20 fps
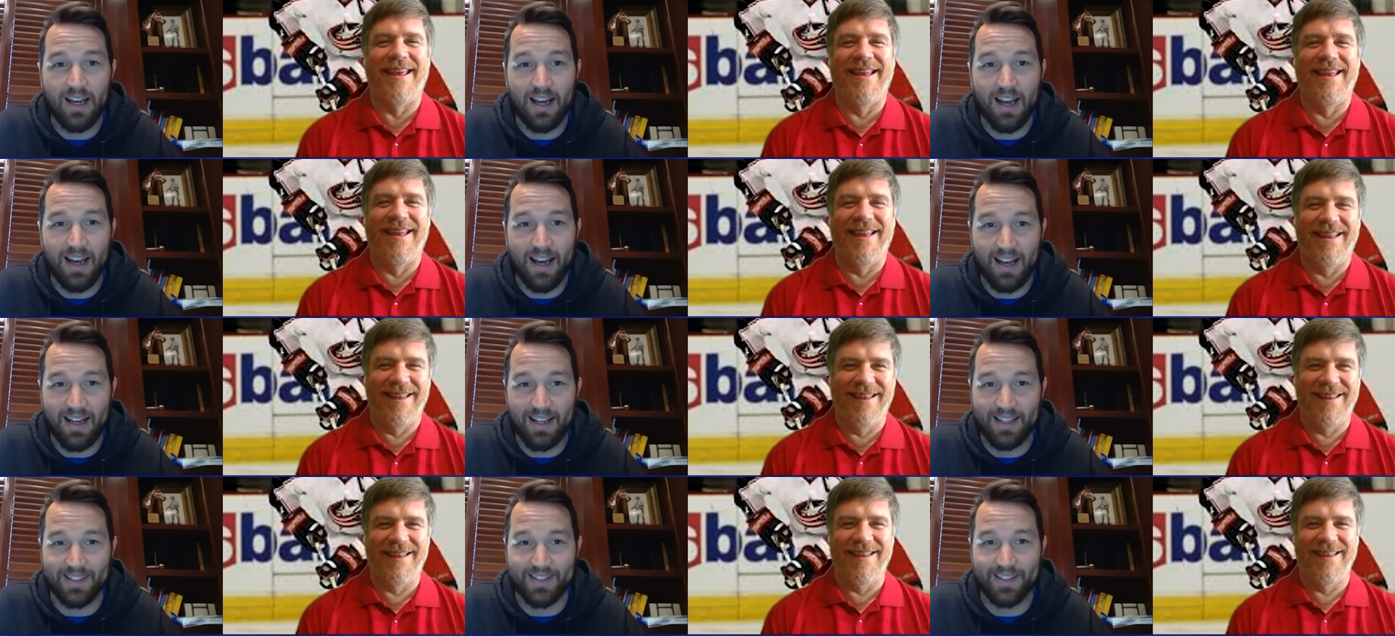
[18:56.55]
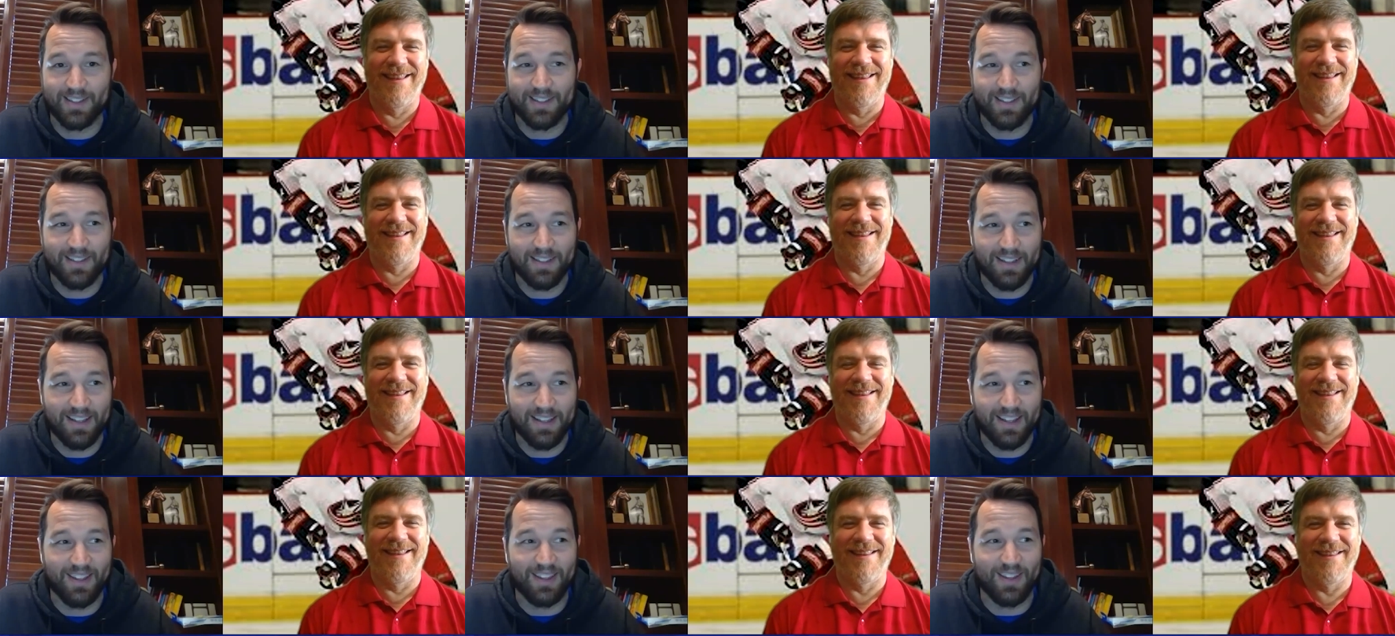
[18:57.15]
Speaker 1: as
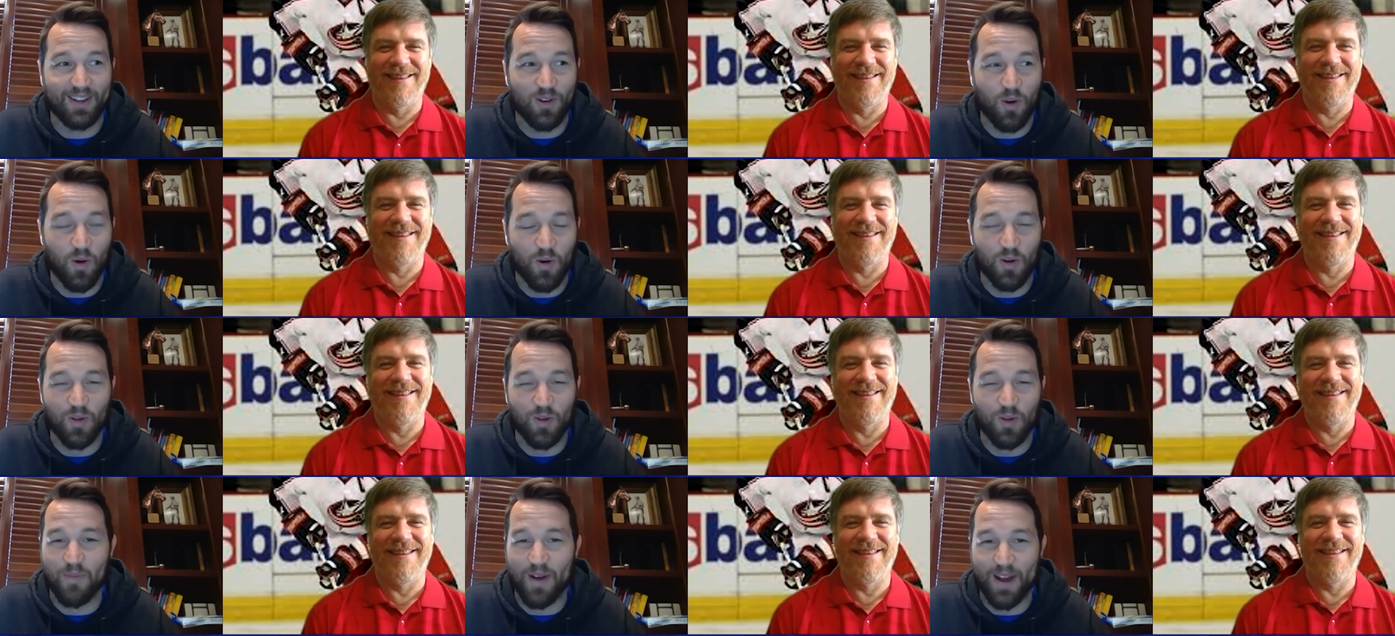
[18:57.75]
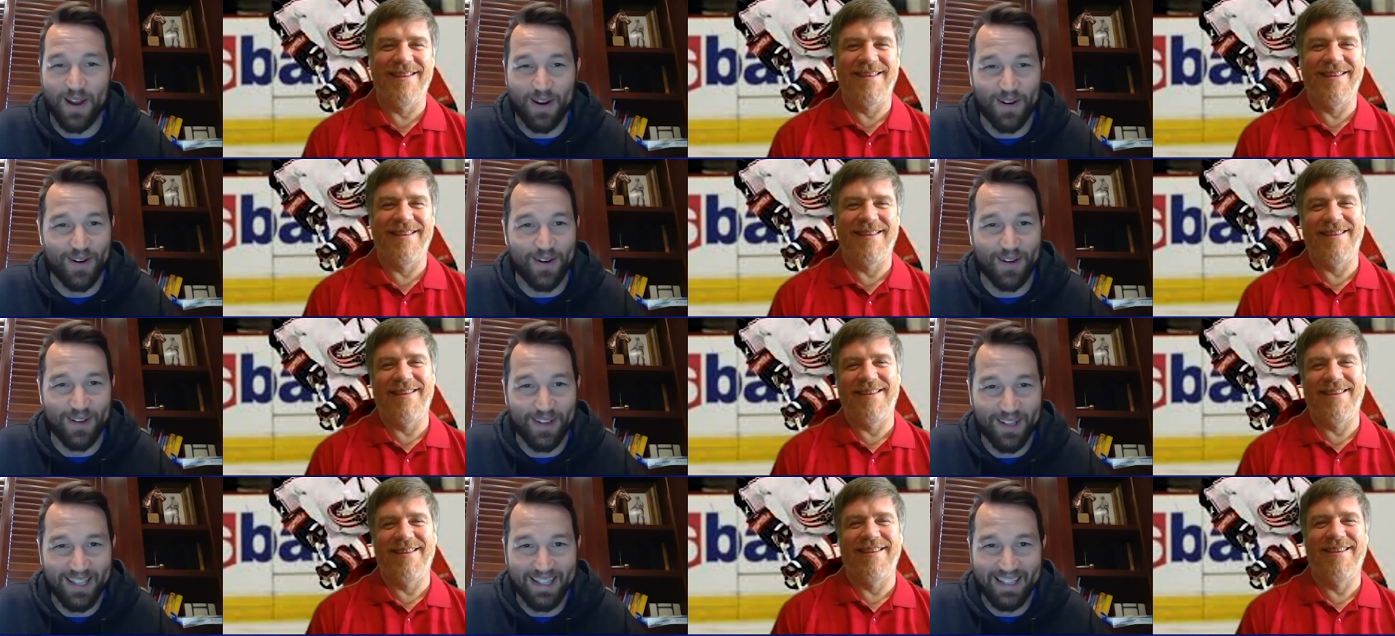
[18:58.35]
the gold
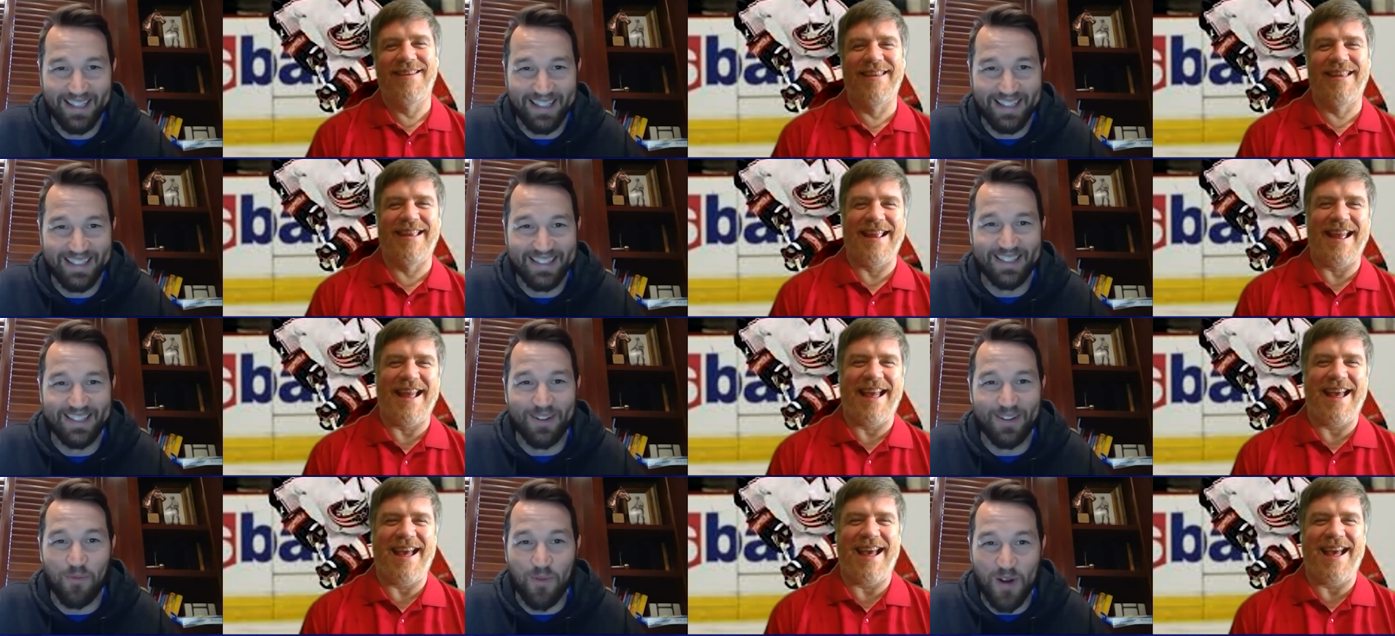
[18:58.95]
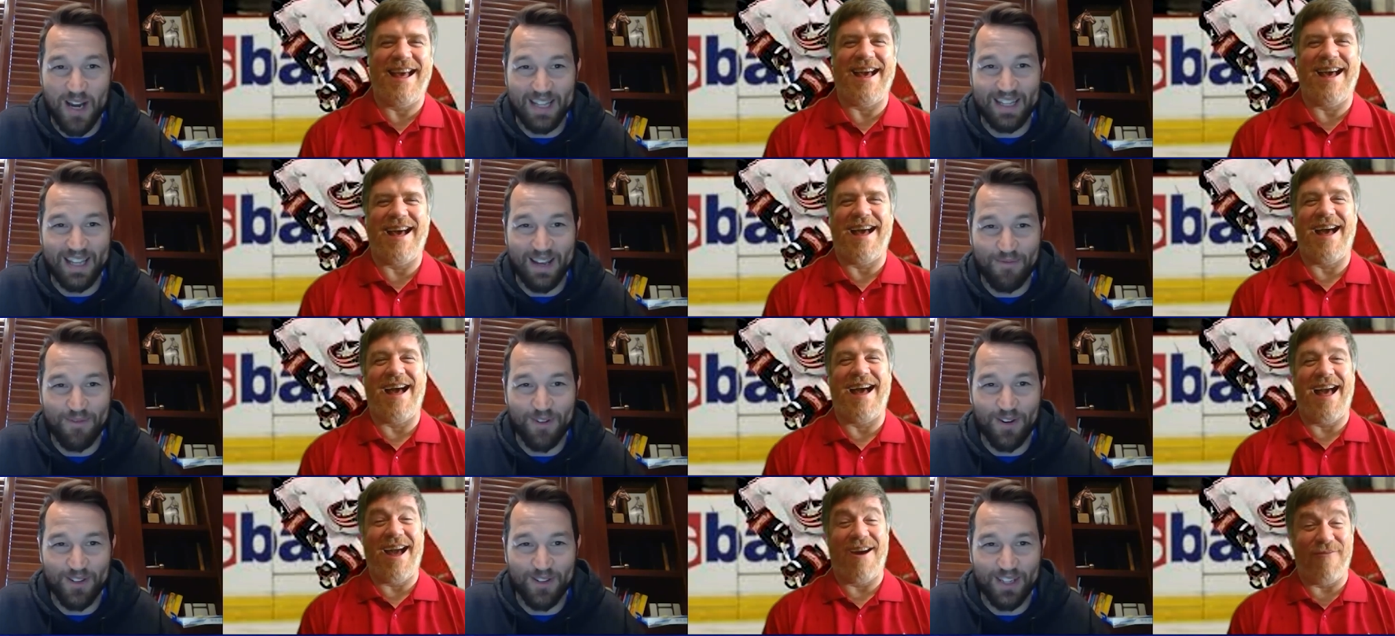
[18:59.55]
medal to win
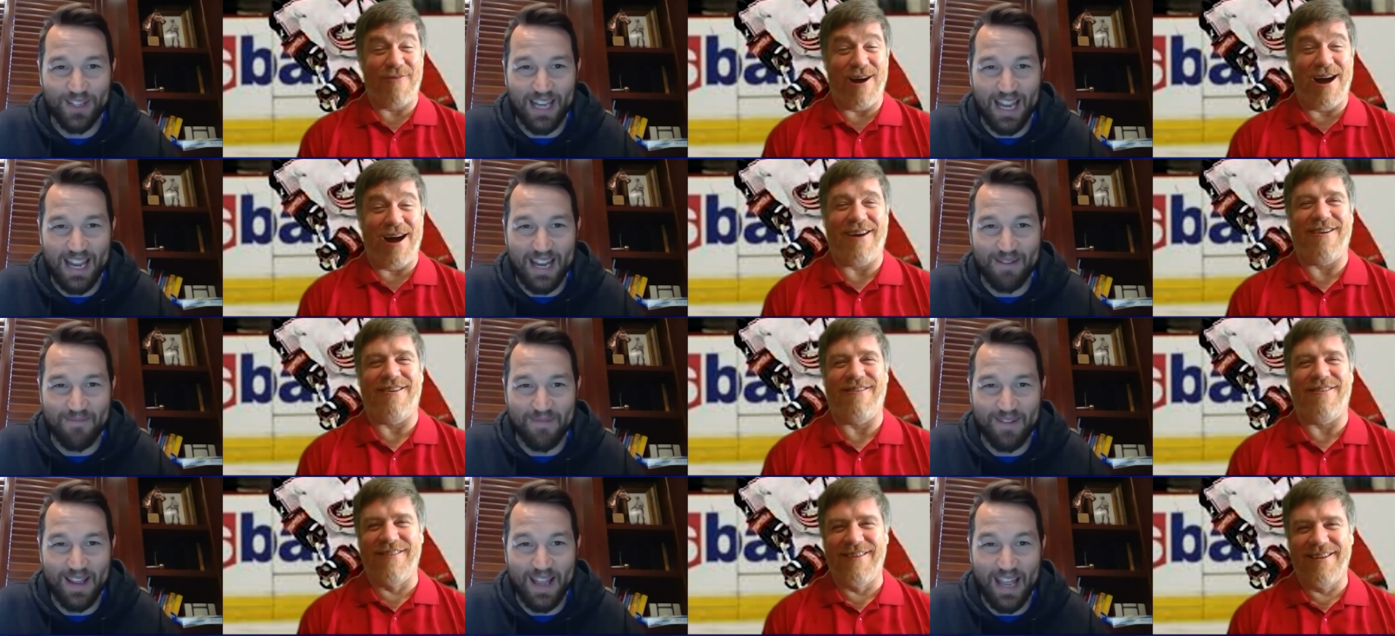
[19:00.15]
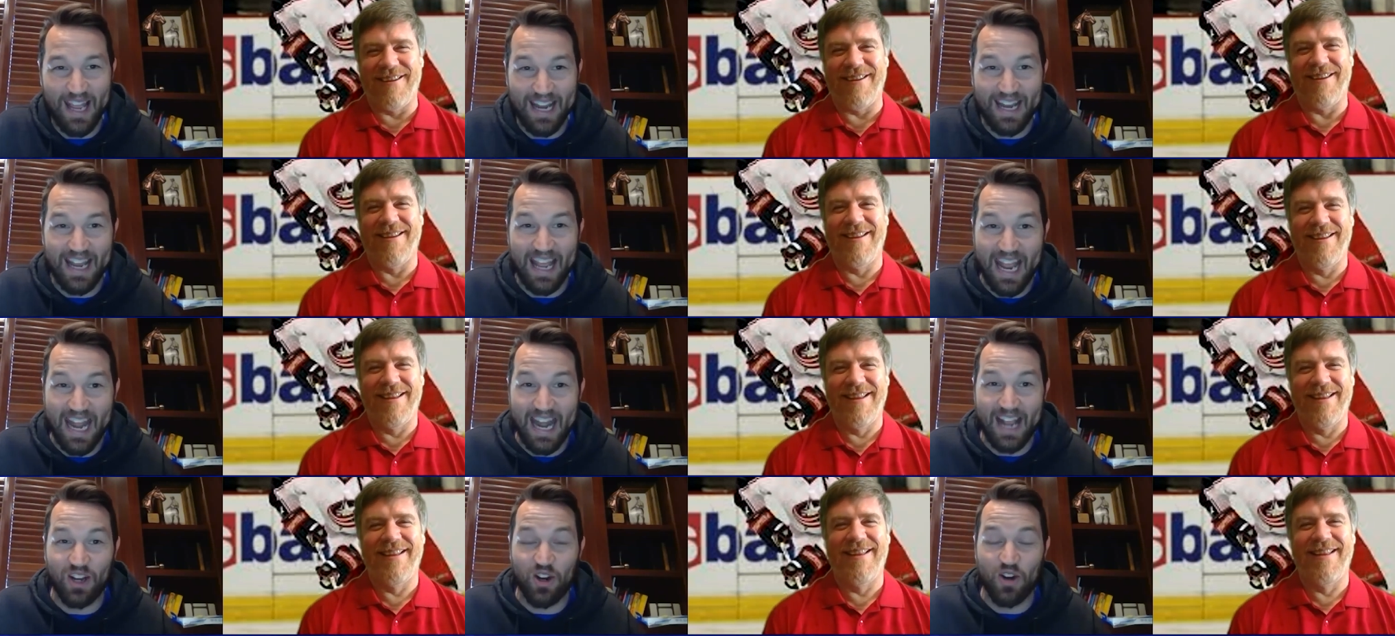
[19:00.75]
that first game. And,
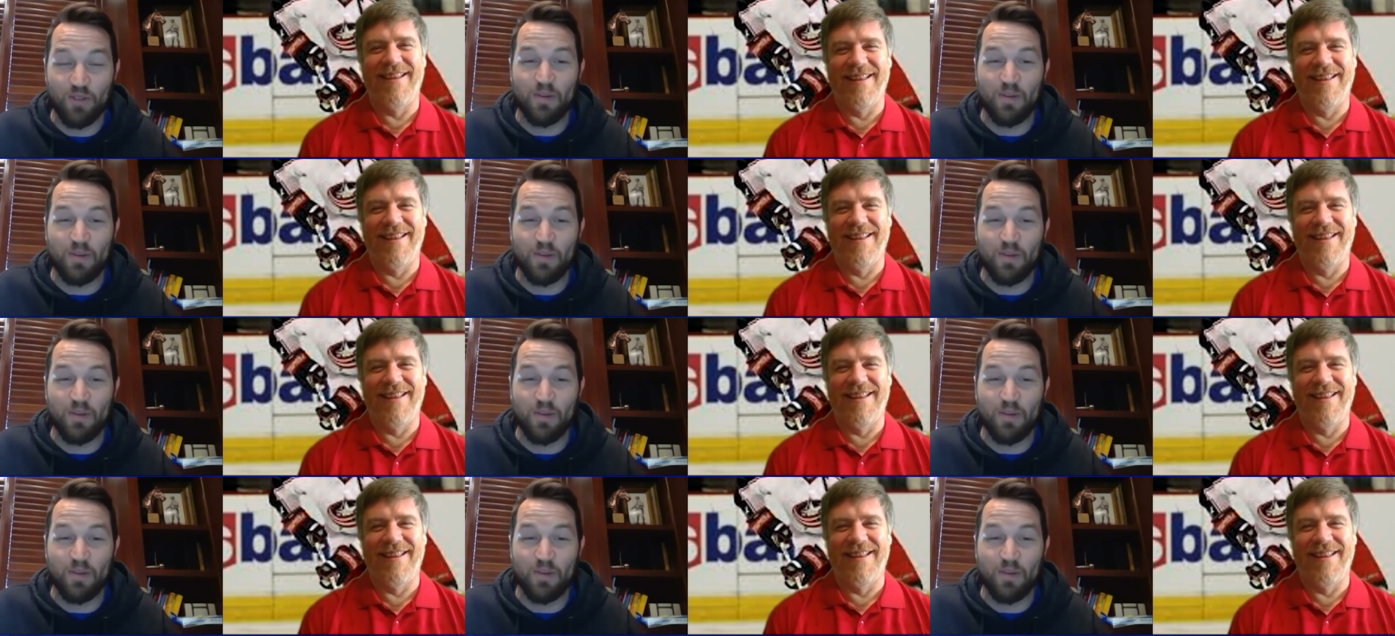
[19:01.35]
and I could be